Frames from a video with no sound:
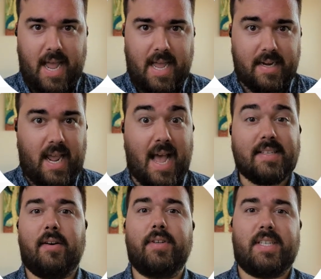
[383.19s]
And
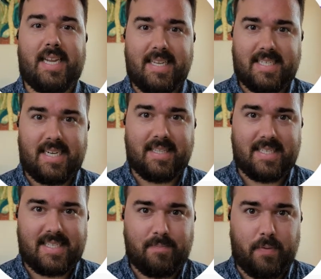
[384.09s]
as I was testing
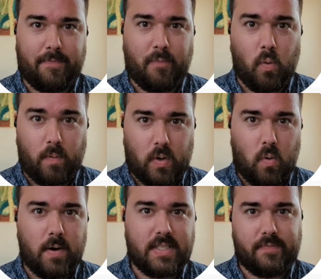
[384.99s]
this before
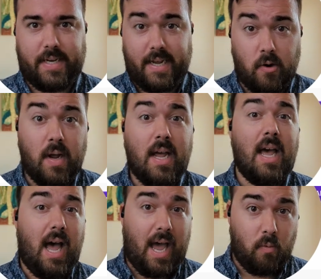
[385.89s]
recording this video,
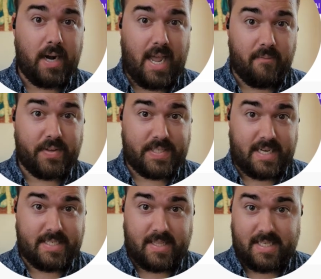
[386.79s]
I want to
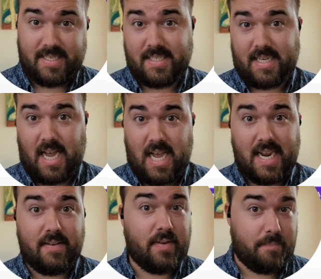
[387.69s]
emphasize that this is
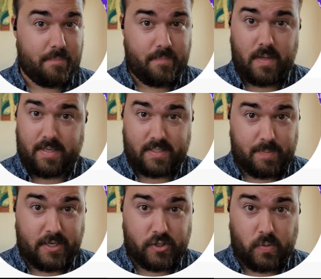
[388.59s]
kind of a
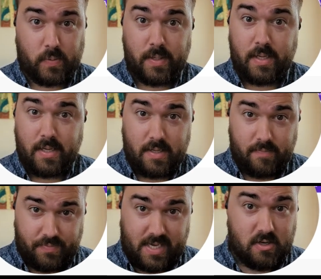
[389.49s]
special
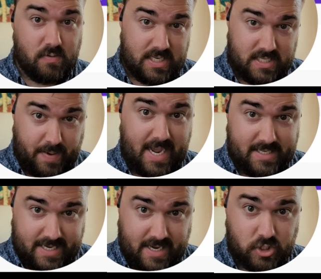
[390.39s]
thing you need to pay
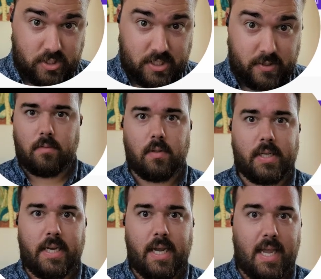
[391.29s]
attention to.
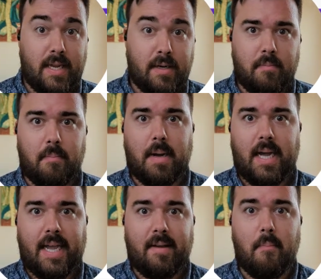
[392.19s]
Looking in
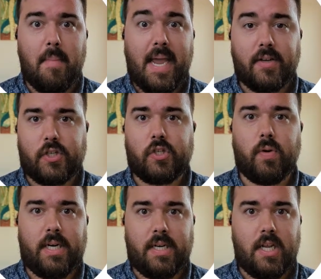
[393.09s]
my Make
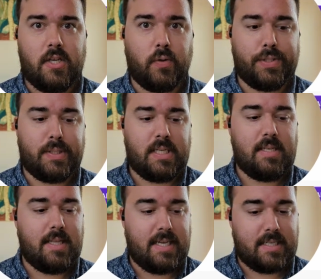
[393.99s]
screen, you'll
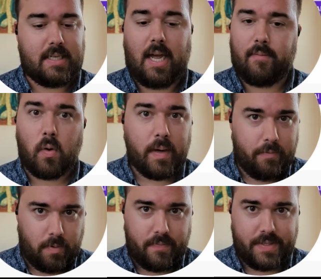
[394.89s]
see that I've already
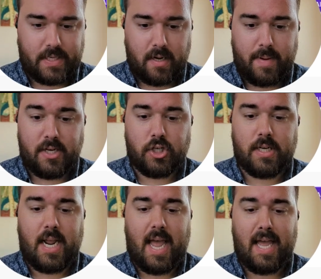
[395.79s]
run this
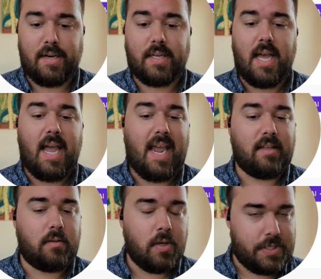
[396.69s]
automation and
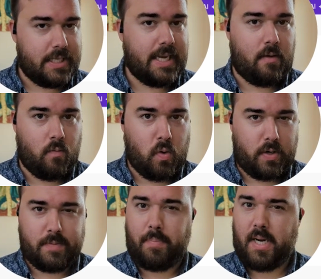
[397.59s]
it looks like it
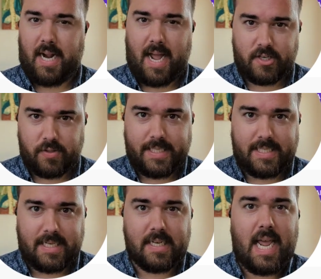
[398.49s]
worked, but it actually
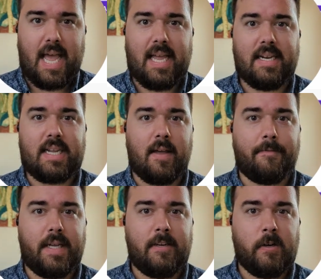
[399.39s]
didn't. And I
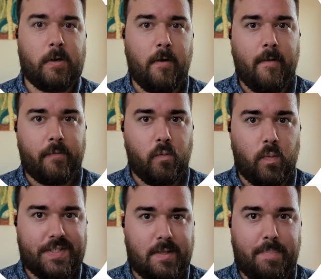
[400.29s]
figured
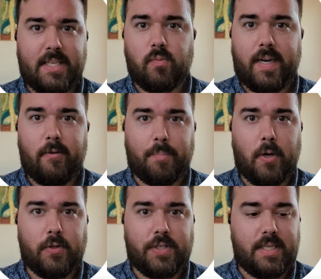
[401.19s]
what's the best way to
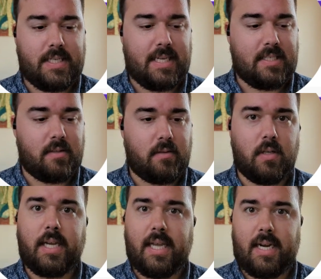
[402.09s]
approach this is
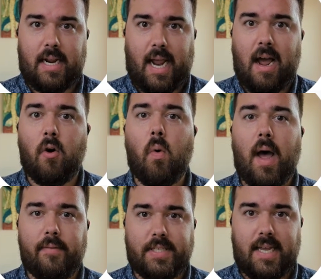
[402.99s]
look at how
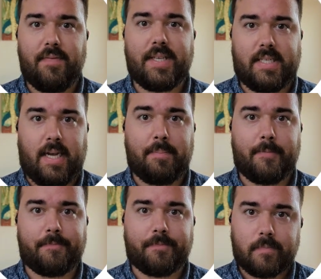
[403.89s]
I've set this up
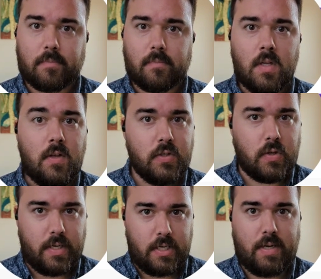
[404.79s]
so
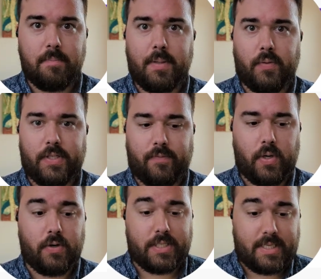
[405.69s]
that you can build this for
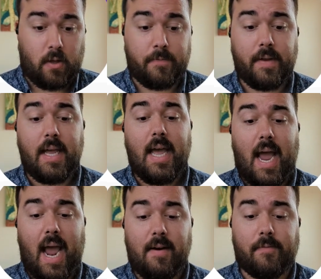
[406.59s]
yourself.
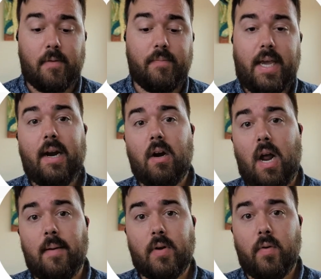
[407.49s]
And from there,
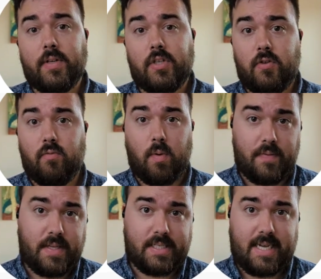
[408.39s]
I'm going to
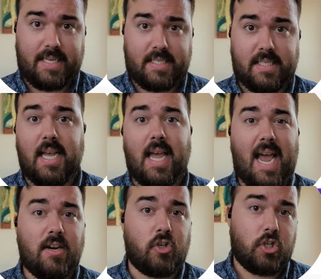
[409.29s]
run the test
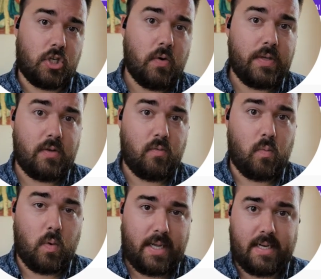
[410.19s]
and show you
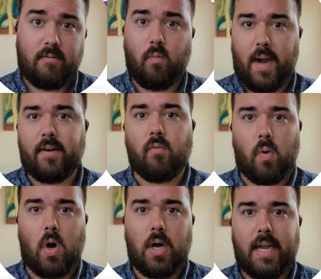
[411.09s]
what went
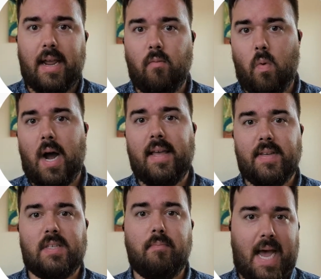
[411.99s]
wrong and why
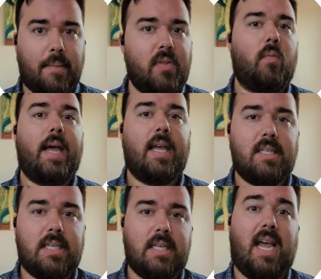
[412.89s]
this mapped the way it
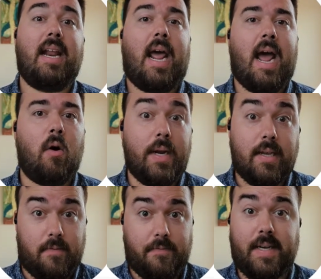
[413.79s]
did and how we
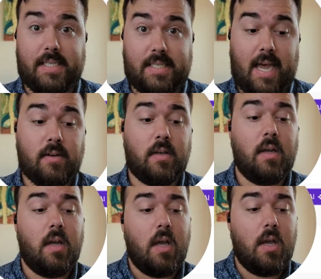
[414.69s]
can fix that.
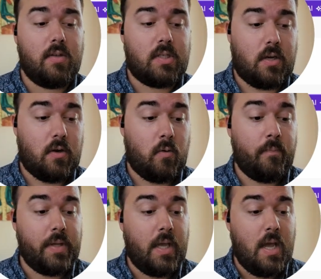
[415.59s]
So
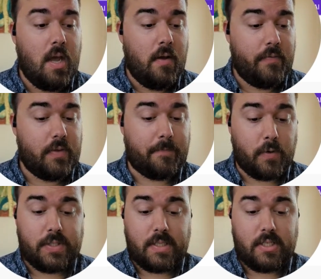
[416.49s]
the
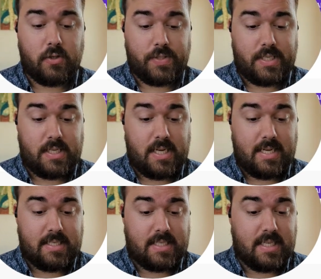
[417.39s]
first thing that you'll see
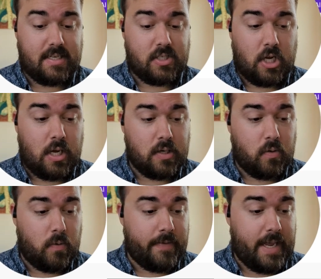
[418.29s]
is that
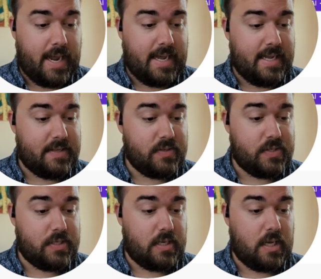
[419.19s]
Toggl
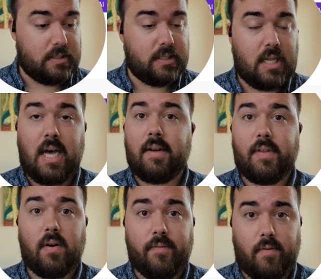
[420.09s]
has a lot of
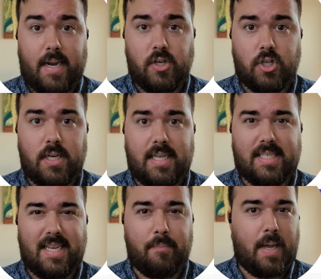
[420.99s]
their information is
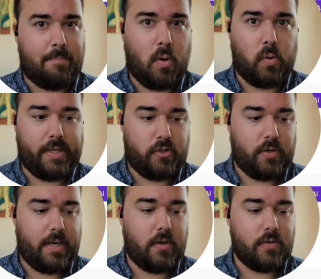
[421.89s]
set by polling
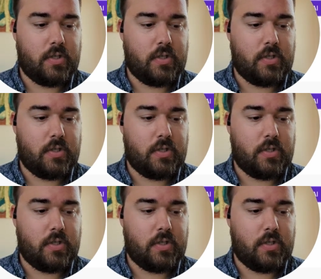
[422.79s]
triggers.